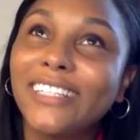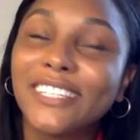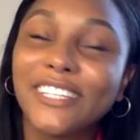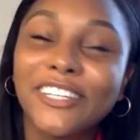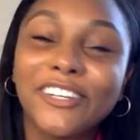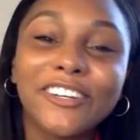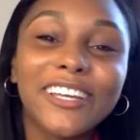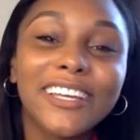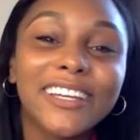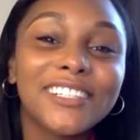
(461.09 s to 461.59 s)

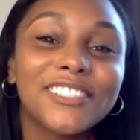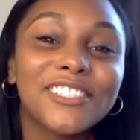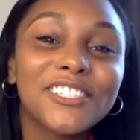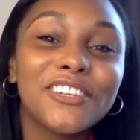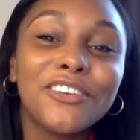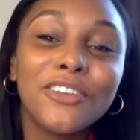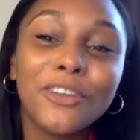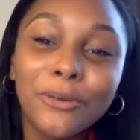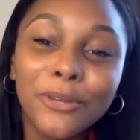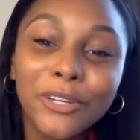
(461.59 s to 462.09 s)
Like you're getting to
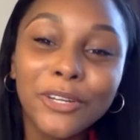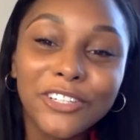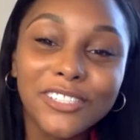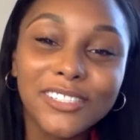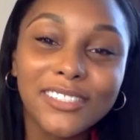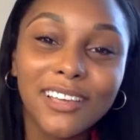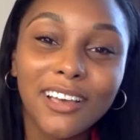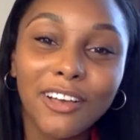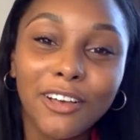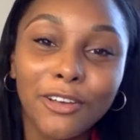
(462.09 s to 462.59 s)
know
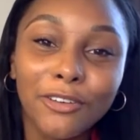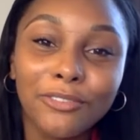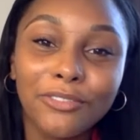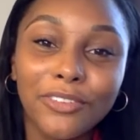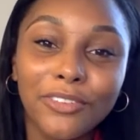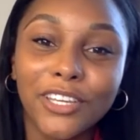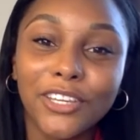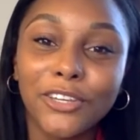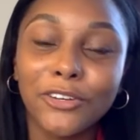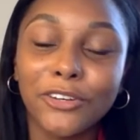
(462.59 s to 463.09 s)
yourself,
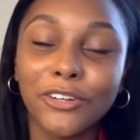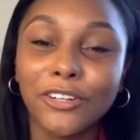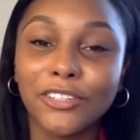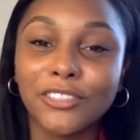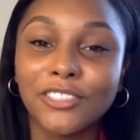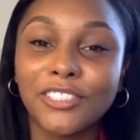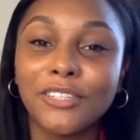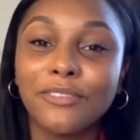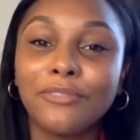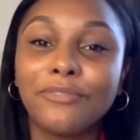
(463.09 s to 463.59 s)
like you're
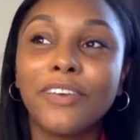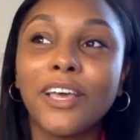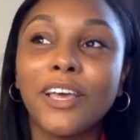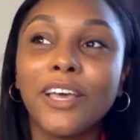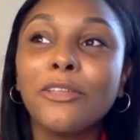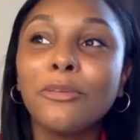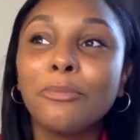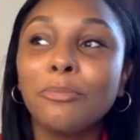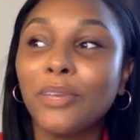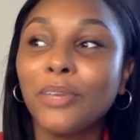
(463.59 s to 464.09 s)

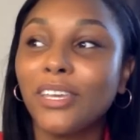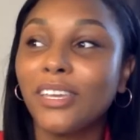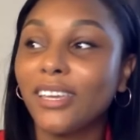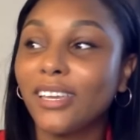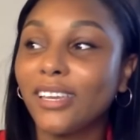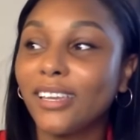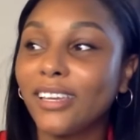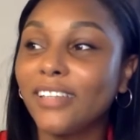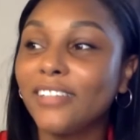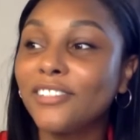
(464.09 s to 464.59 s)

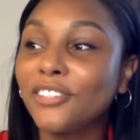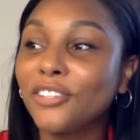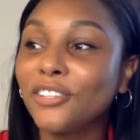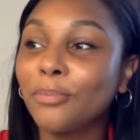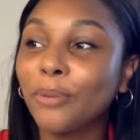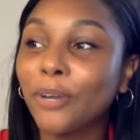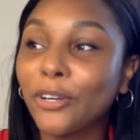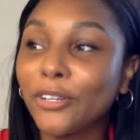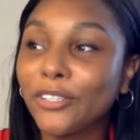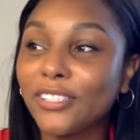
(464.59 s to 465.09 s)
developing into the
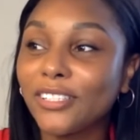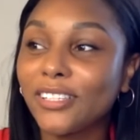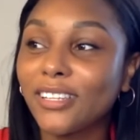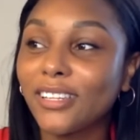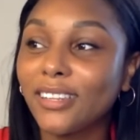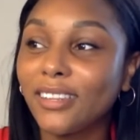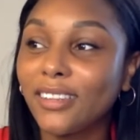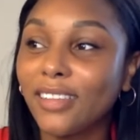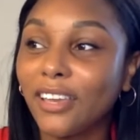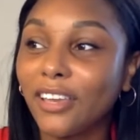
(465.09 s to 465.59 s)

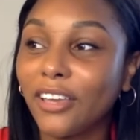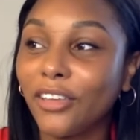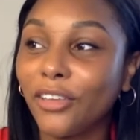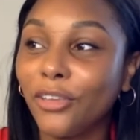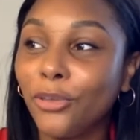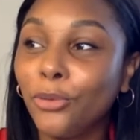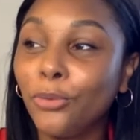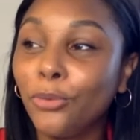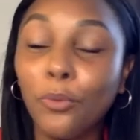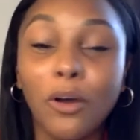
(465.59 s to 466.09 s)
person that
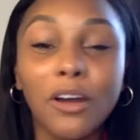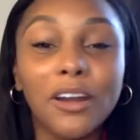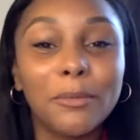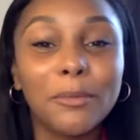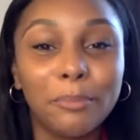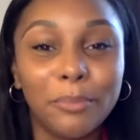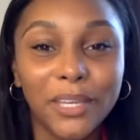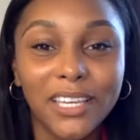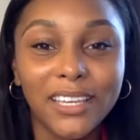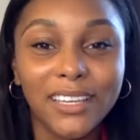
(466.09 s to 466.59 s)
you want to
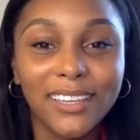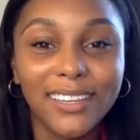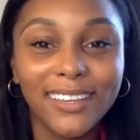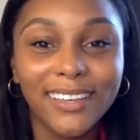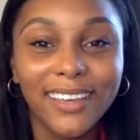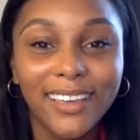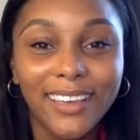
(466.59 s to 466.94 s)
be,